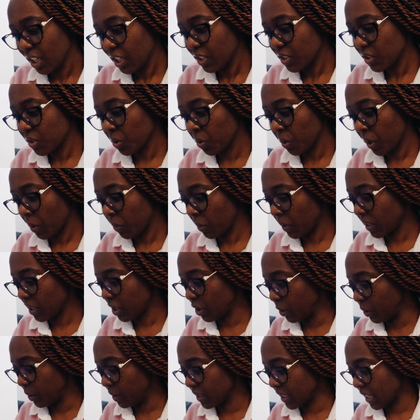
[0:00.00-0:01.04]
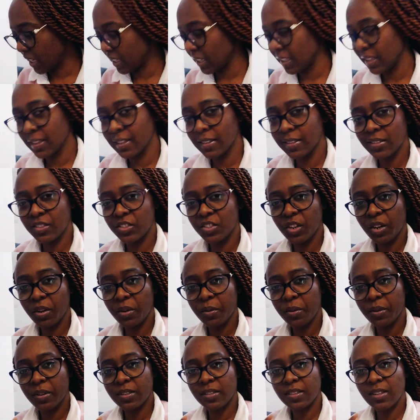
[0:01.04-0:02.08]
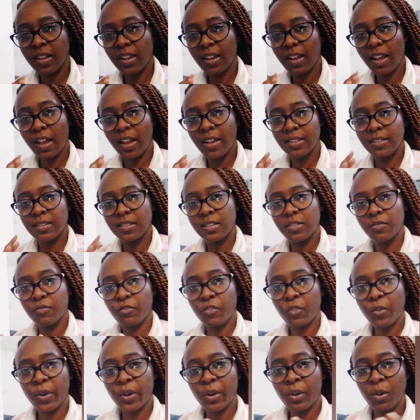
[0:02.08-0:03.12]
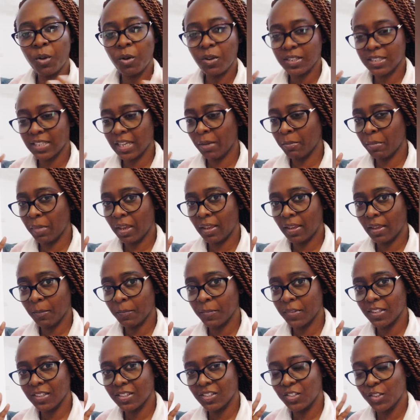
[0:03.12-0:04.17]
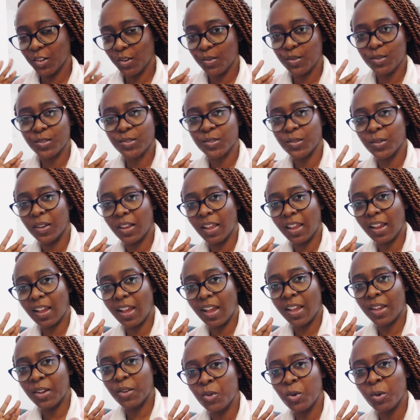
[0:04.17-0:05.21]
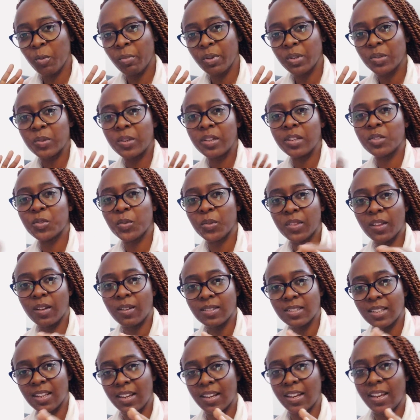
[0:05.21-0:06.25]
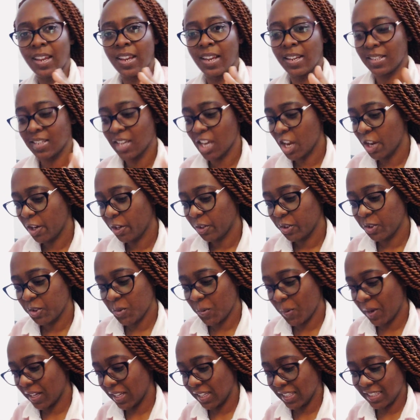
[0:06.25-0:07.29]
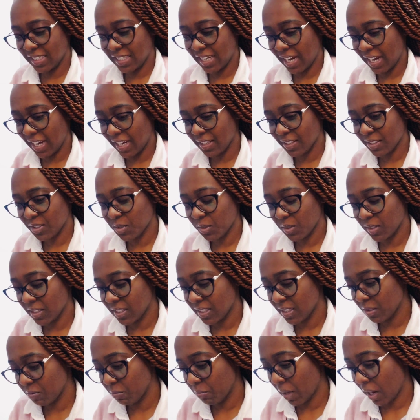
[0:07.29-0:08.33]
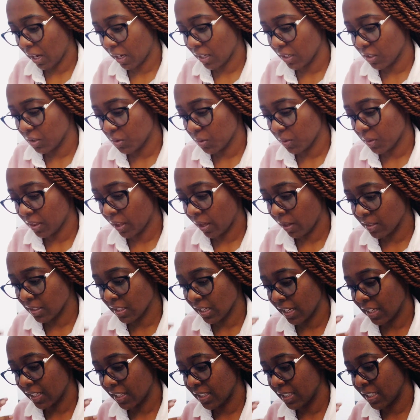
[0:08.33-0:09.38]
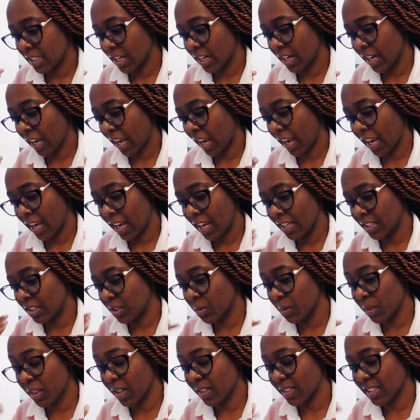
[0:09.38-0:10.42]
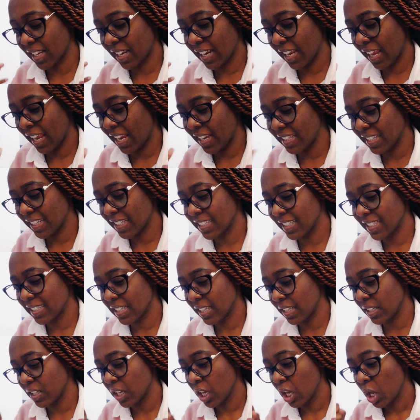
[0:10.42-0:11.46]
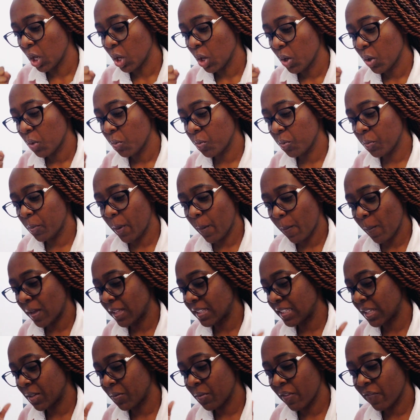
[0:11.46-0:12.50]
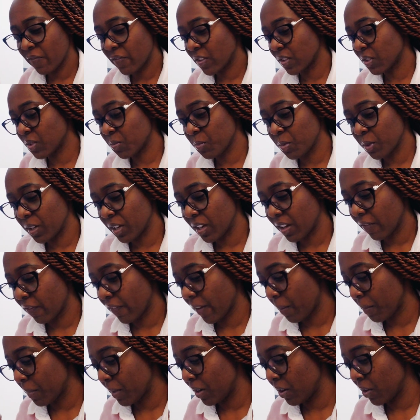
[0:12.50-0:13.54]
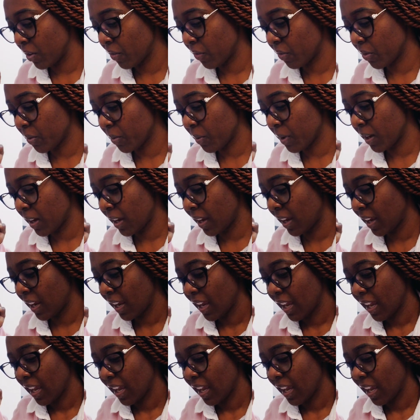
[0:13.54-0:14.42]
So, and what it looks like in this journal, it's like I, for a long time I kept this journal. So like I go between two thousand eight, twenty ten. So this is back in two thousand ten and two thousand eight, and it said, Vupe Masebe, firstborn in a family of three.